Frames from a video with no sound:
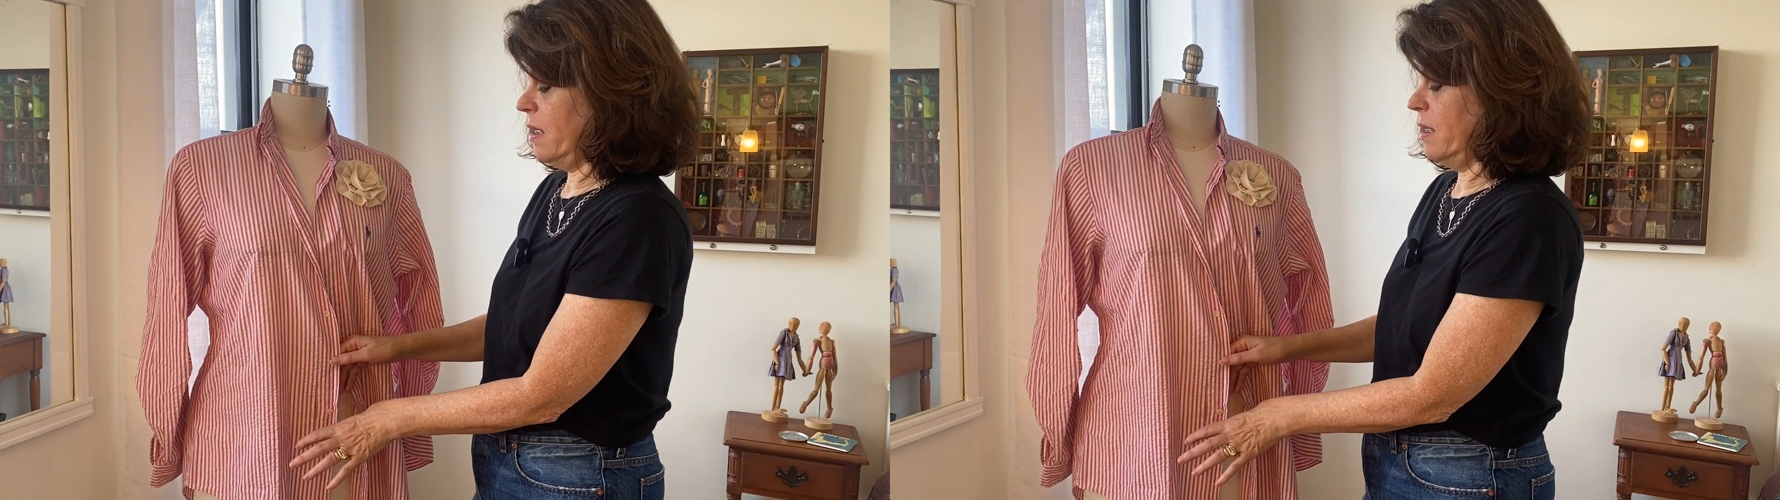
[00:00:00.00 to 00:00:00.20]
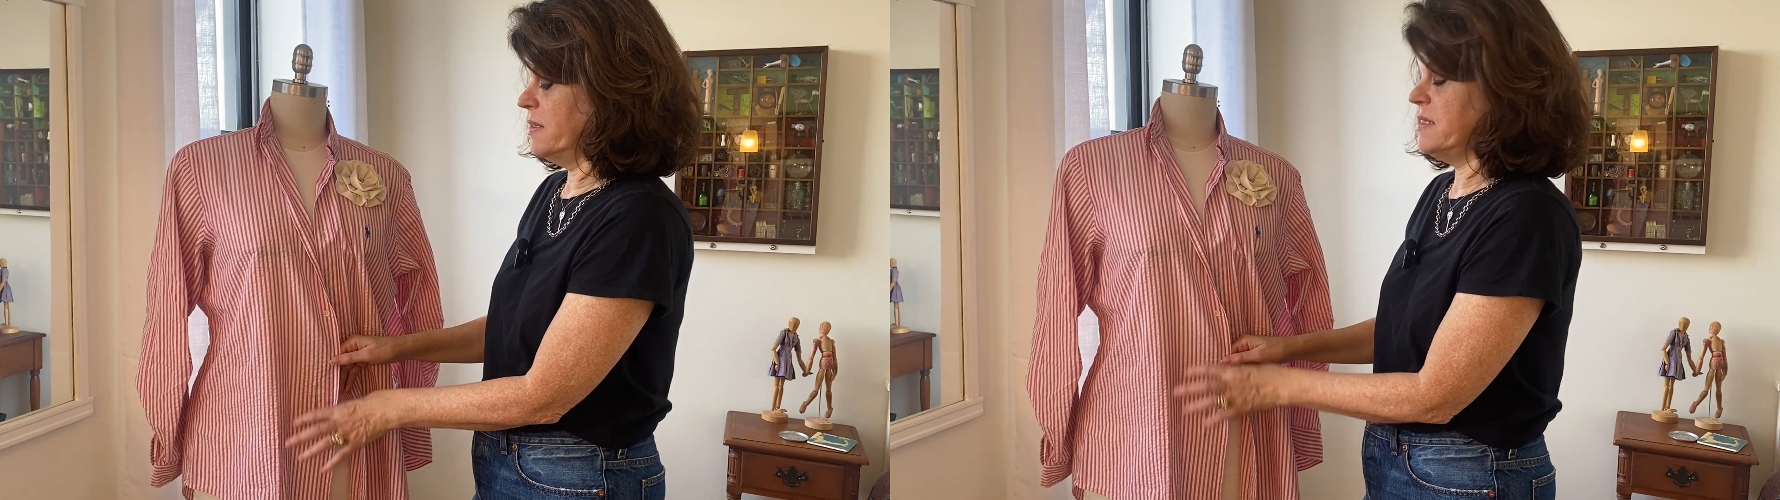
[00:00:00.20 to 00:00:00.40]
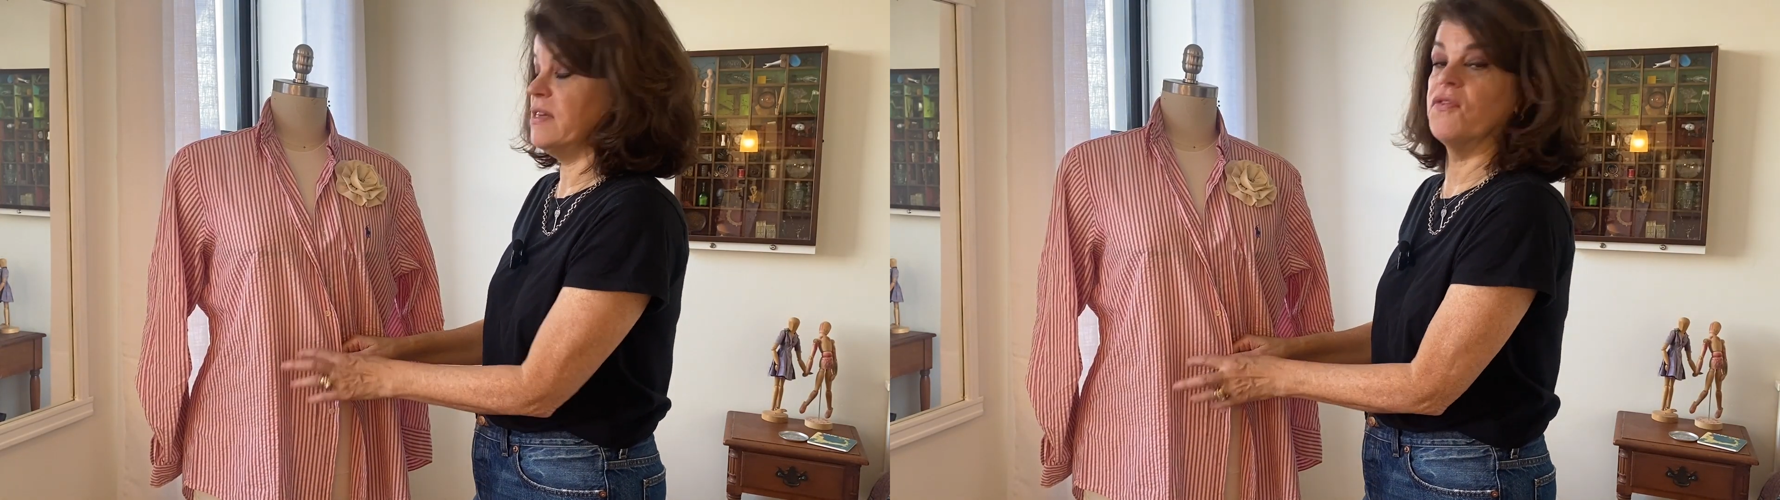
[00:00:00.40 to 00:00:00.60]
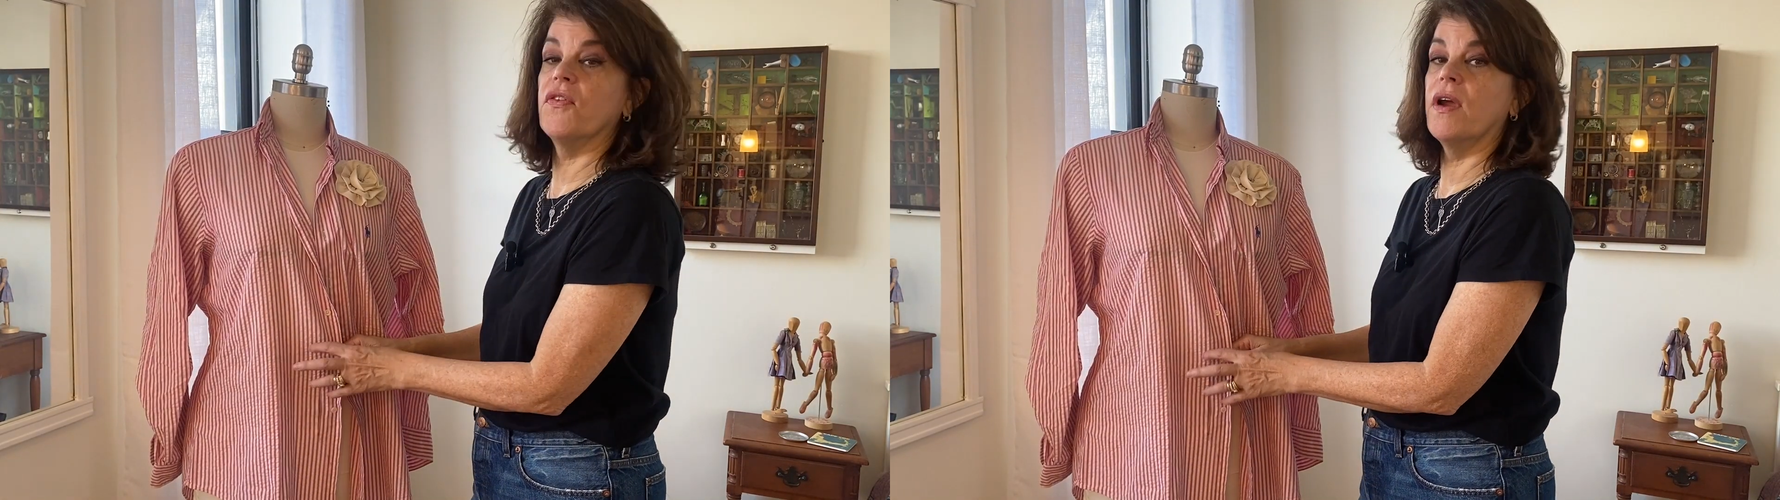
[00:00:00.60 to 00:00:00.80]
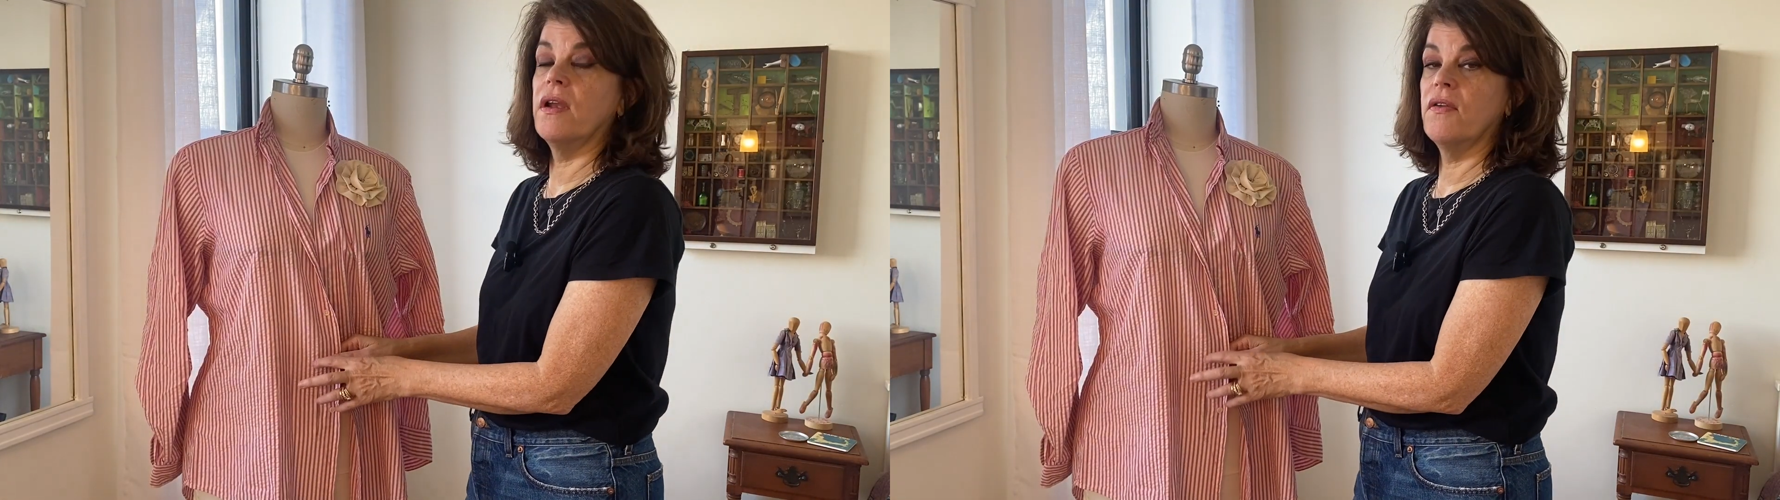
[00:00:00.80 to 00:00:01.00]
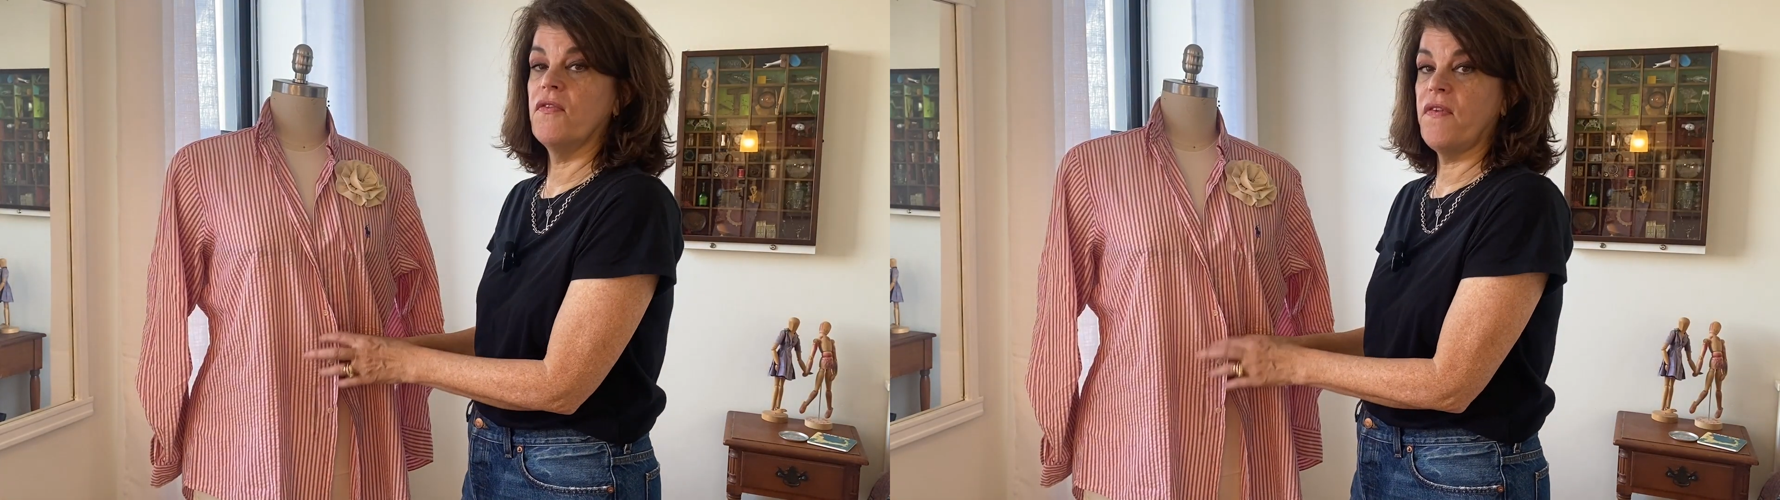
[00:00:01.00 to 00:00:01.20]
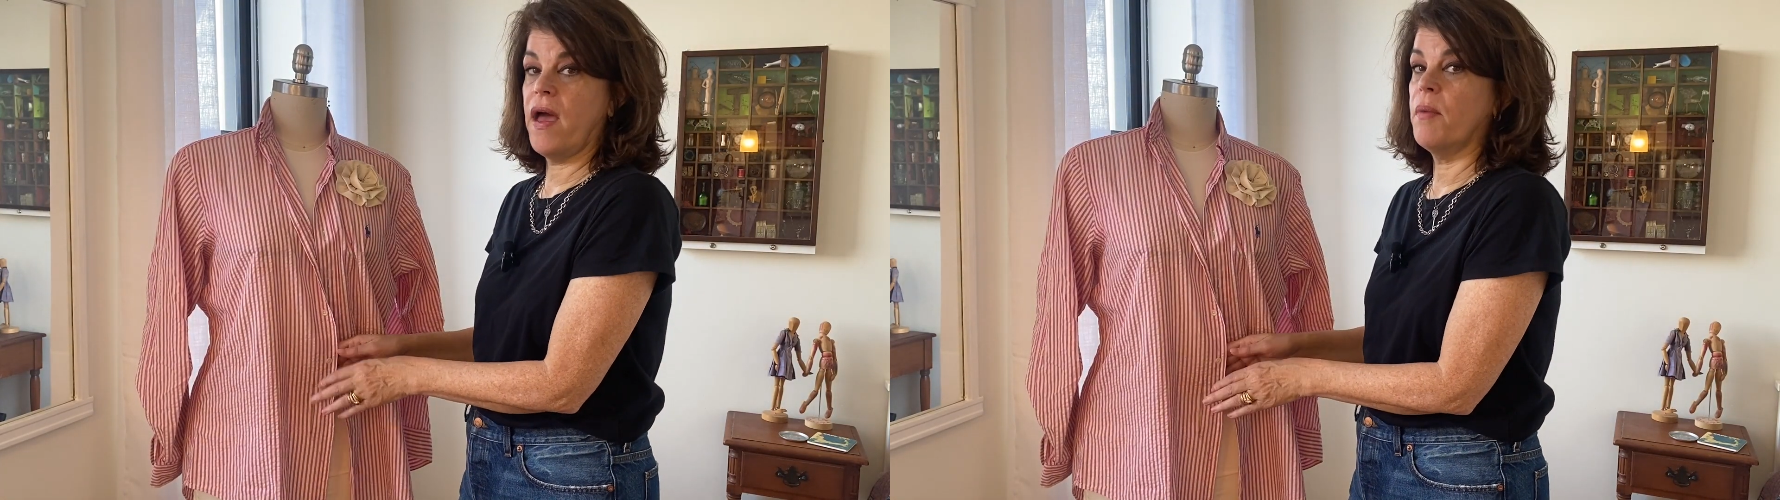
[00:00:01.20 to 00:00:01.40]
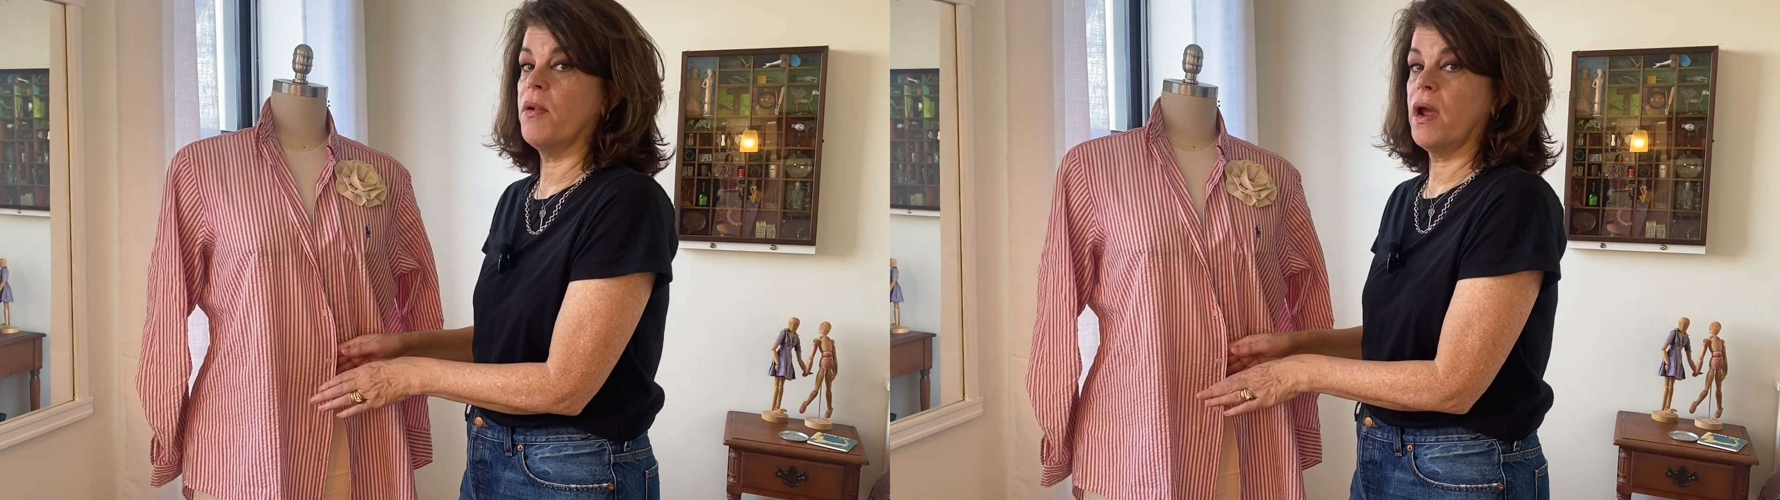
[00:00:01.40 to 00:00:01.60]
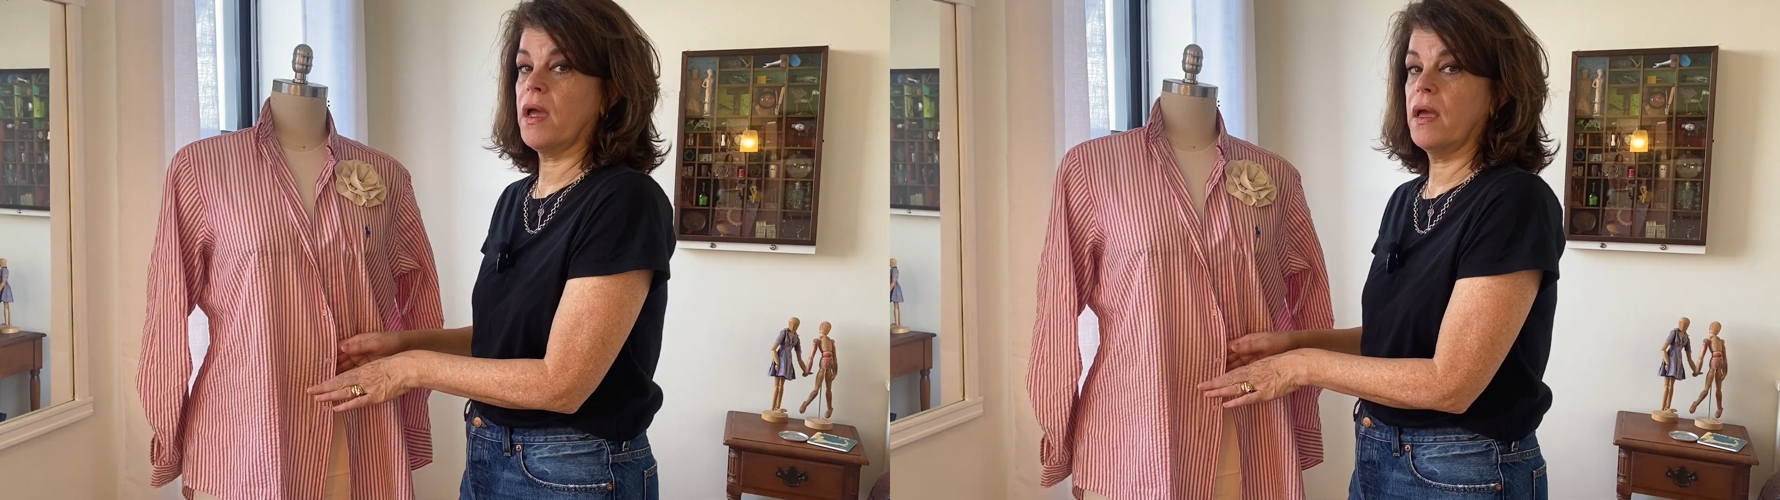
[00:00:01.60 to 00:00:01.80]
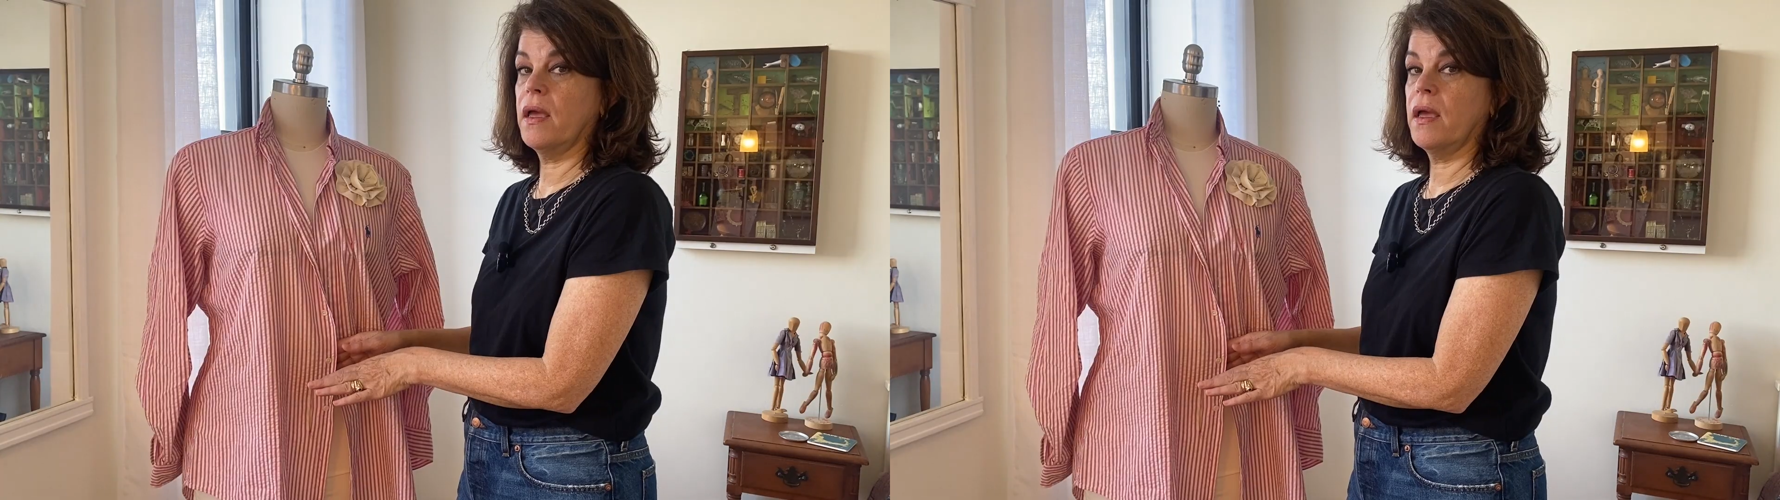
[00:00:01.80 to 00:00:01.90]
a different fabric.